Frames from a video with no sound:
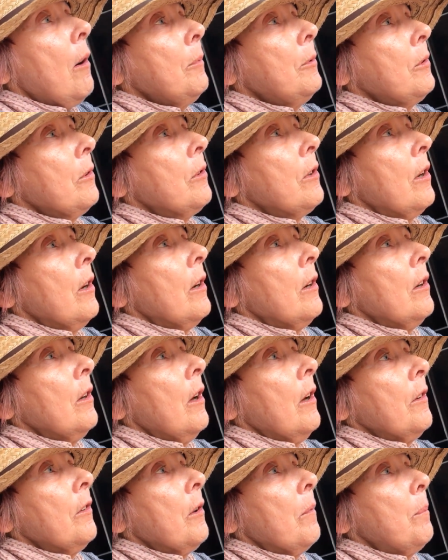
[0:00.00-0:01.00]
robbed of
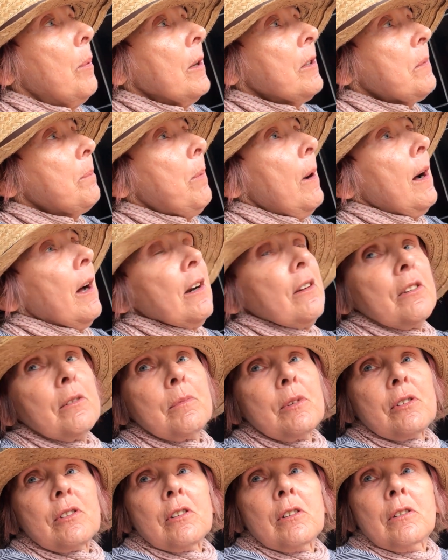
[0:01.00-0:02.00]
the best part of
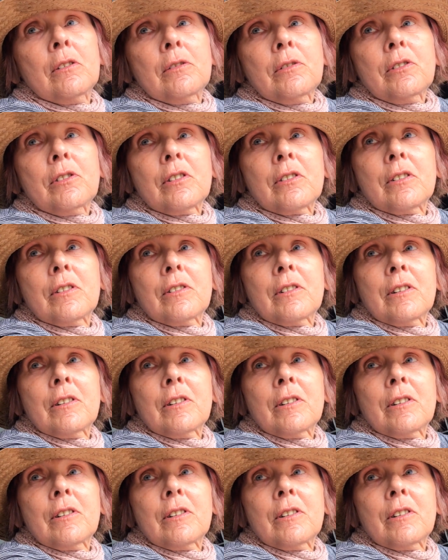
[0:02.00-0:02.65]
themselves.